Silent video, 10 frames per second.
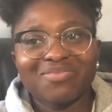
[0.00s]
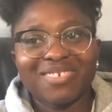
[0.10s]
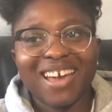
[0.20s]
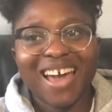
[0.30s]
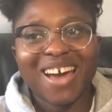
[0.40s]

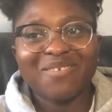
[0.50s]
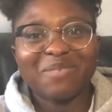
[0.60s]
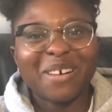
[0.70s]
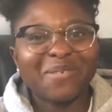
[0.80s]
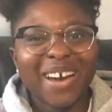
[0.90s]
have
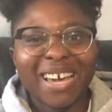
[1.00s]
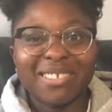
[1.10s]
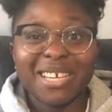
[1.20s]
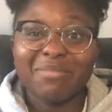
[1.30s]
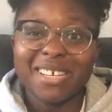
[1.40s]
about 5
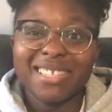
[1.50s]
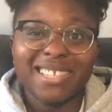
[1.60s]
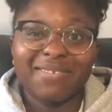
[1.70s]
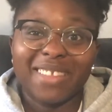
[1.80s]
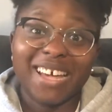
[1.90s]
siblings,
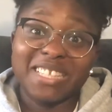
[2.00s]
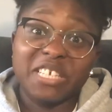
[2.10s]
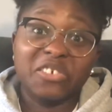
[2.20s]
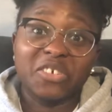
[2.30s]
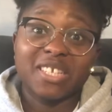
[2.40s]
if that's
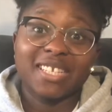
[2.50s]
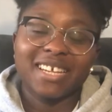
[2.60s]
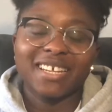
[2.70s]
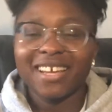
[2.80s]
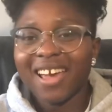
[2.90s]

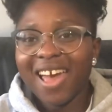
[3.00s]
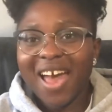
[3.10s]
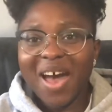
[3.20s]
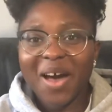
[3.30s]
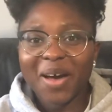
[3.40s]
interesting,
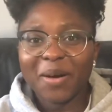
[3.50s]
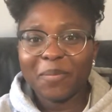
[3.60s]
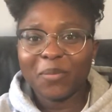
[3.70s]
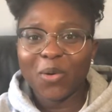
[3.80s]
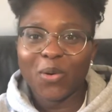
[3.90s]

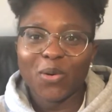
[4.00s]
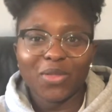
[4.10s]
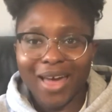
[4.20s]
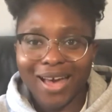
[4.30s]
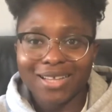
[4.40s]
or
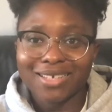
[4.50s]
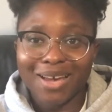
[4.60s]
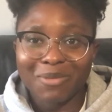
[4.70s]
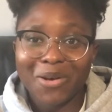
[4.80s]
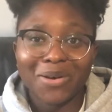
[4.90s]
that
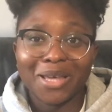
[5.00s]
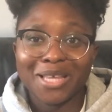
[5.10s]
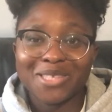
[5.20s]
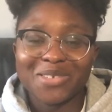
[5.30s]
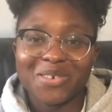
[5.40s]
I'm currently
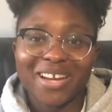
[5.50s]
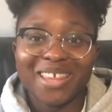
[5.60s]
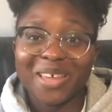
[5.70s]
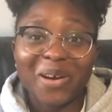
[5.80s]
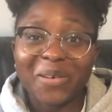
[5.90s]
into
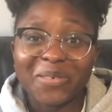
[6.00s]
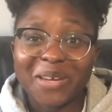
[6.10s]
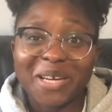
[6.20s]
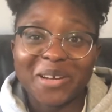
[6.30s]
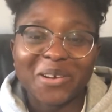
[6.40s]
anything
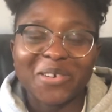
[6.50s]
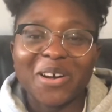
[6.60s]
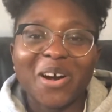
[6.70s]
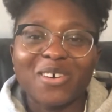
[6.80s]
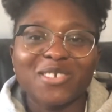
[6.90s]
Korean, Korean
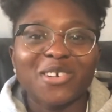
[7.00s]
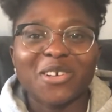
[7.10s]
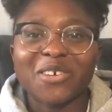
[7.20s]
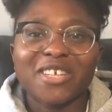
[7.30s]
culture, Korean